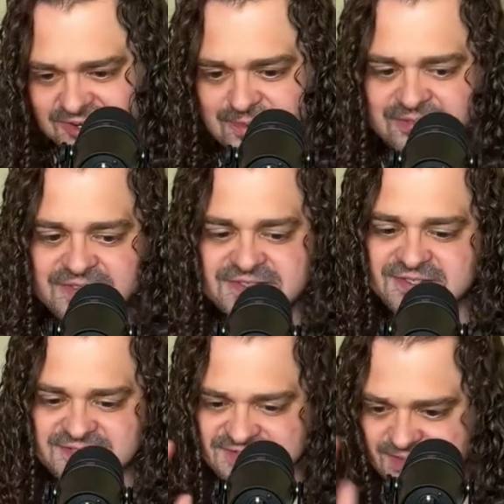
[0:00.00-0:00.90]
about this
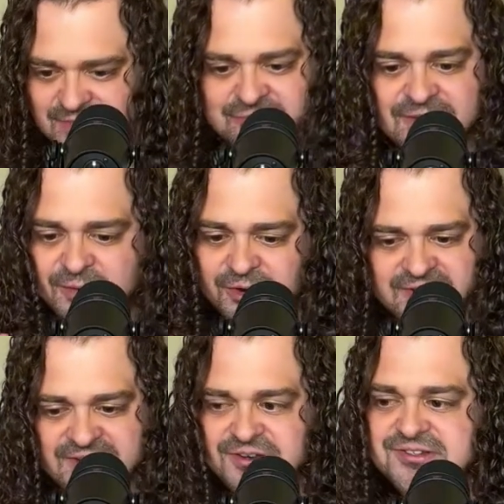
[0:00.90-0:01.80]
in some of my
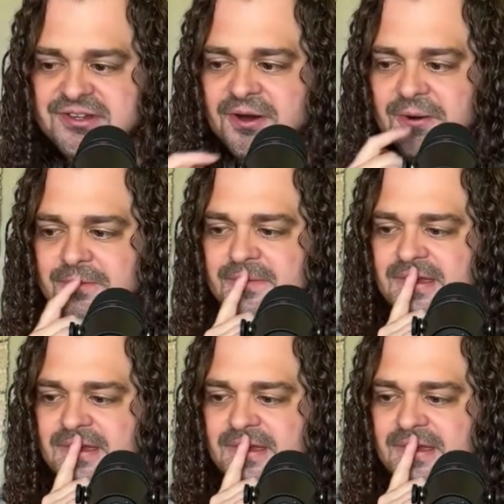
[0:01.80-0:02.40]
work years ago,